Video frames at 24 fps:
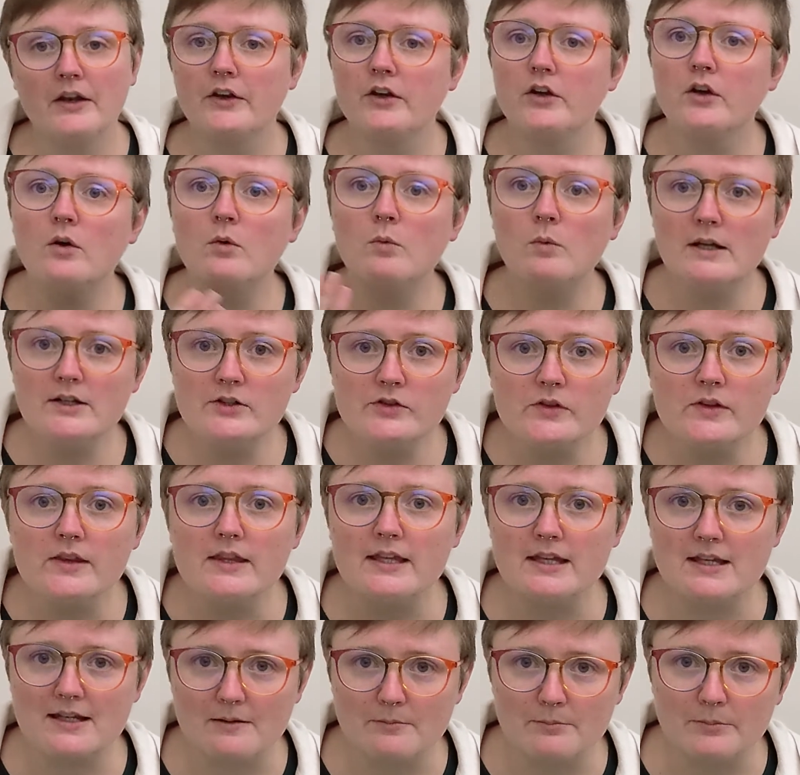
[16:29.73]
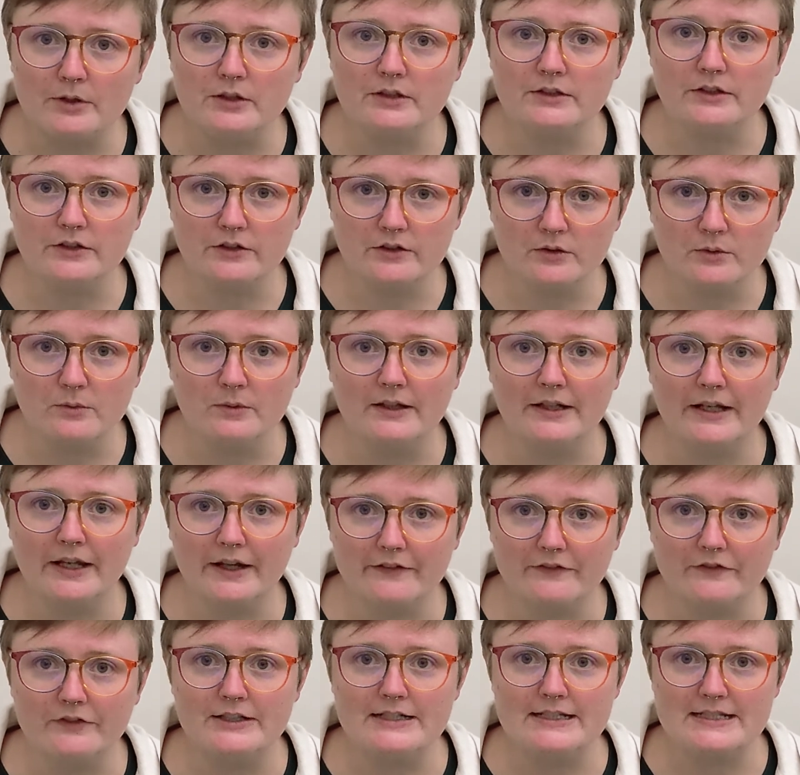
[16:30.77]
No wonder they can build a new one
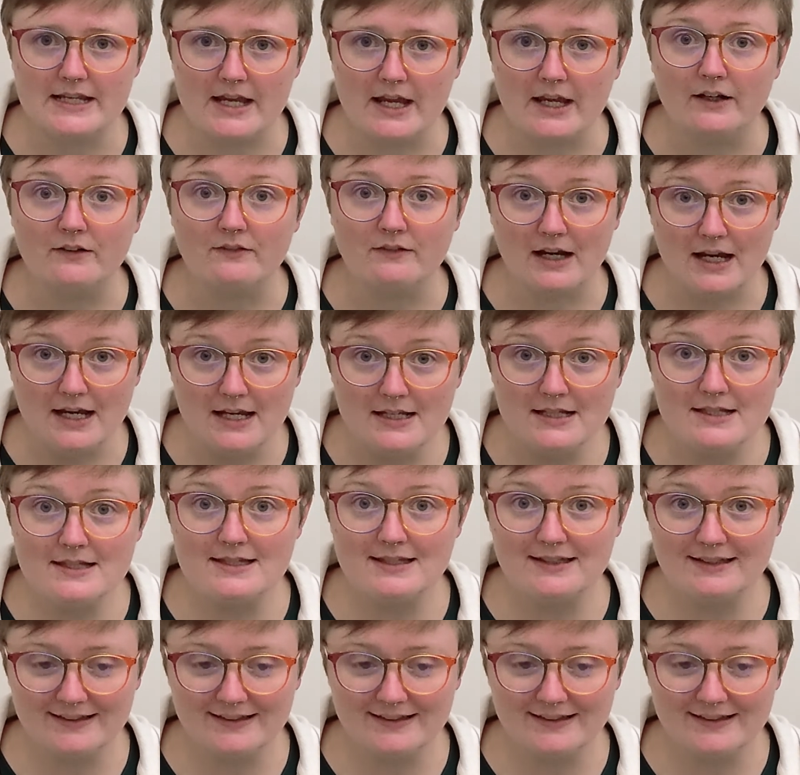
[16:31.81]
every day, right?